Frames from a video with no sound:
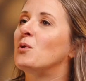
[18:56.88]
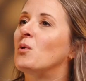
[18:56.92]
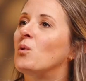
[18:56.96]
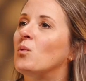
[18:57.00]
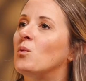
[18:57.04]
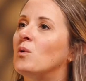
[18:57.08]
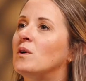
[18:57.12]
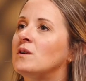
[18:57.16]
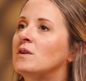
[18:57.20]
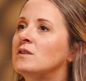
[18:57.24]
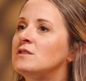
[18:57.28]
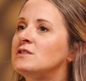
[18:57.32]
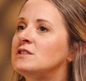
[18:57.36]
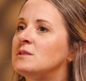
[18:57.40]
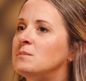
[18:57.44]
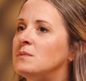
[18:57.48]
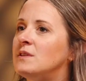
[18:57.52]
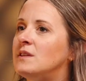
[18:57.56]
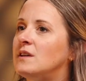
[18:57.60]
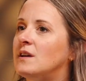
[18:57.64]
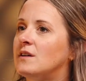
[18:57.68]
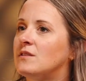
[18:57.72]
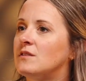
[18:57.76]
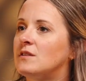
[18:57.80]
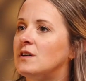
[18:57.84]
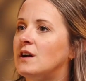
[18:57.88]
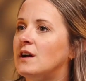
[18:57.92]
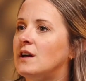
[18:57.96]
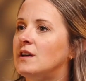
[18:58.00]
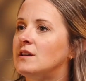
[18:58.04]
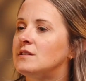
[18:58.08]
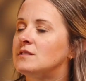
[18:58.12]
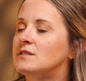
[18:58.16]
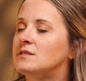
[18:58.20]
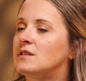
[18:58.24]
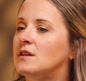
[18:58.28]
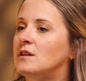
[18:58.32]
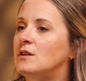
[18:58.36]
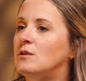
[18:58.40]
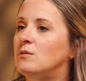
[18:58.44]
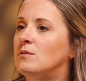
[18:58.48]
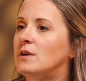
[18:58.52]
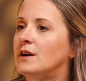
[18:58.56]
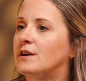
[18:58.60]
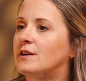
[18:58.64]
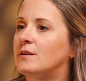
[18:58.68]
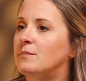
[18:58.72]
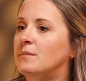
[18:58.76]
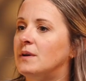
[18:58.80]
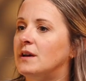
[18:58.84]
what are some of the other hikes that you
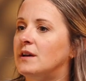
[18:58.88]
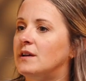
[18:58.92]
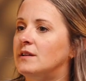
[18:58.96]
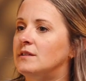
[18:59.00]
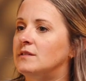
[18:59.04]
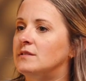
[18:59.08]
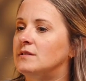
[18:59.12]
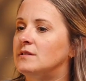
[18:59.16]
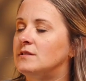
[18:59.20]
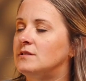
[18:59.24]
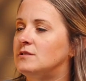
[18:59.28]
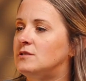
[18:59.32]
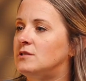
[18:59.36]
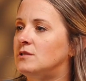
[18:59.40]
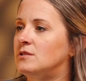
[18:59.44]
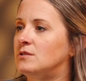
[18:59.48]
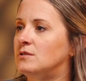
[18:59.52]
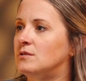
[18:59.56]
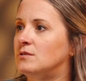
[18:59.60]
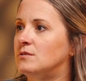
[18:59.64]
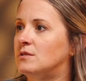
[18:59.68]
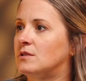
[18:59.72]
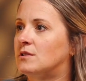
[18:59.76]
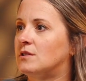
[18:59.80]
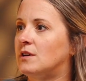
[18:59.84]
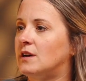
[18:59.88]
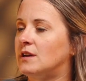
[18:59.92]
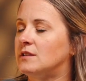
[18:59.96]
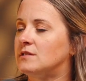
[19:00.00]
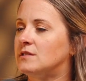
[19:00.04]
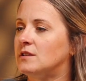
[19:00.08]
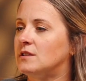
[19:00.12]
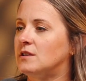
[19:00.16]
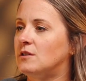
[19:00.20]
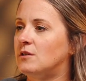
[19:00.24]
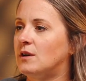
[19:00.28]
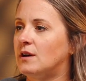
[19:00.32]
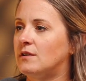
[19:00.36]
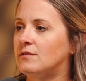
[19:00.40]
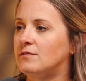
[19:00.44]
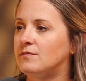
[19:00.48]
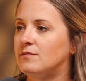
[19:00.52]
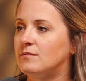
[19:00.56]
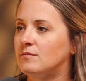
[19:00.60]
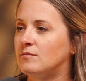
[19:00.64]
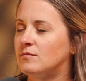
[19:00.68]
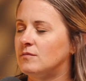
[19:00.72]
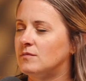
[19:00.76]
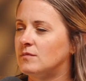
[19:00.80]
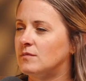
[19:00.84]
recommend to the clients that you have
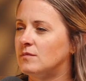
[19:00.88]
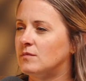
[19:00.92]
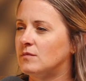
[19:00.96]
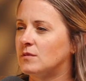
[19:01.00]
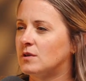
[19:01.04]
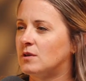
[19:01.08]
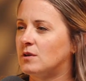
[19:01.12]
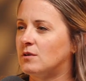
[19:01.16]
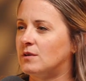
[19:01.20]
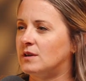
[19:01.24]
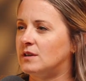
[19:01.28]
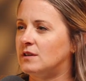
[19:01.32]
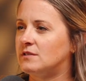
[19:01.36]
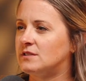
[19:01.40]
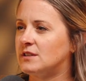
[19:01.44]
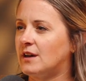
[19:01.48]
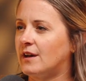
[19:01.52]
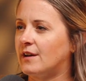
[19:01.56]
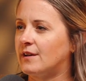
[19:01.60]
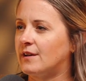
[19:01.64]
going to Zion?